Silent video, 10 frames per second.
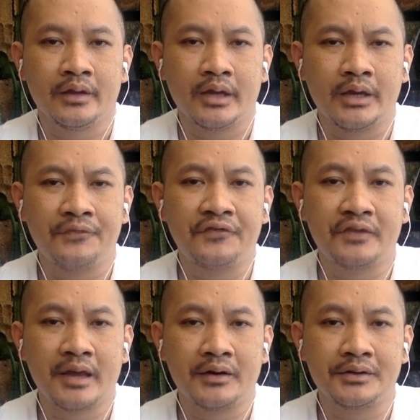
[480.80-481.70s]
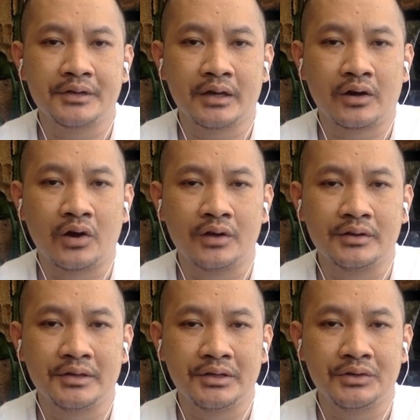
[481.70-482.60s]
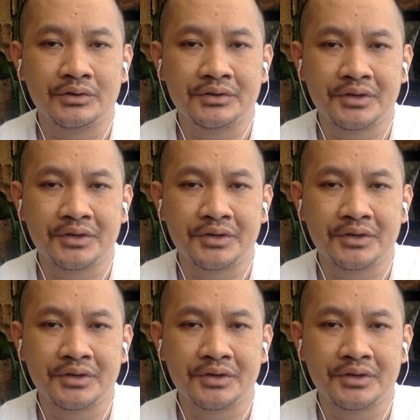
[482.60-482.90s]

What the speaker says: If there is a continuous